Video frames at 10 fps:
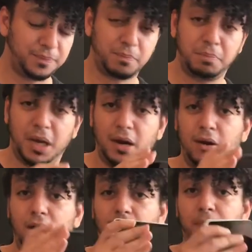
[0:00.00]

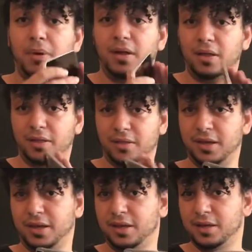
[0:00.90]
pair up
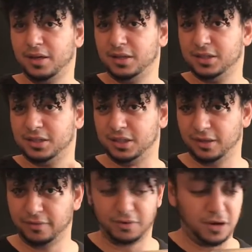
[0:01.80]
the
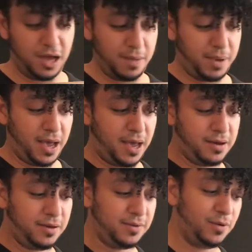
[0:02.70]
silver iPad